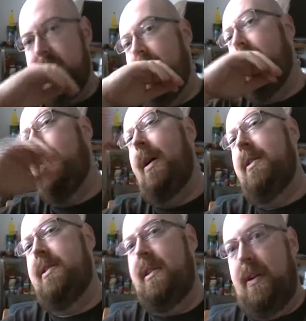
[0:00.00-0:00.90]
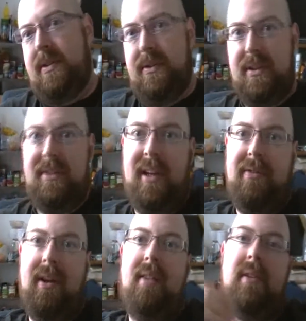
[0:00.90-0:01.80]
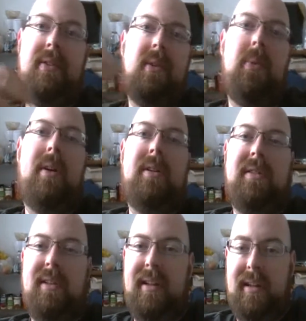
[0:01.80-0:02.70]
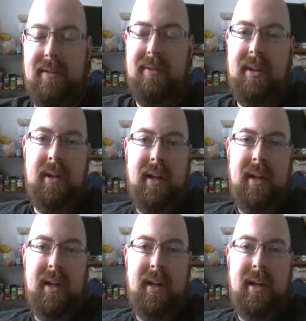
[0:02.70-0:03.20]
it's going to go all slow, so it's going to take forever for the water to leave.